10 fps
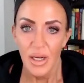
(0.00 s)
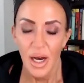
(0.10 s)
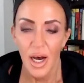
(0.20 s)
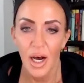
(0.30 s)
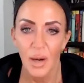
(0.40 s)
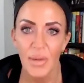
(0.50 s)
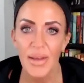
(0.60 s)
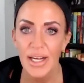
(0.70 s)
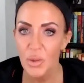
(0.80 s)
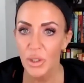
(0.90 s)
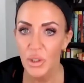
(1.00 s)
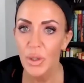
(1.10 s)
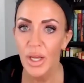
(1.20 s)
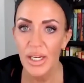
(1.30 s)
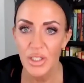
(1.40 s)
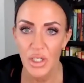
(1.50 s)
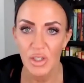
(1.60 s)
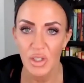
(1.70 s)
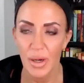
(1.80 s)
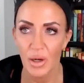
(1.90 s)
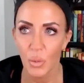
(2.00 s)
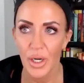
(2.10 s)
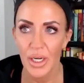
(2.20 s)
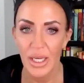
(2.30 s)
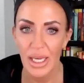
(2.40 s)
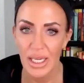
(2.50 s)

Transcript: Um, and that's what you and I had talked about, and we're going to get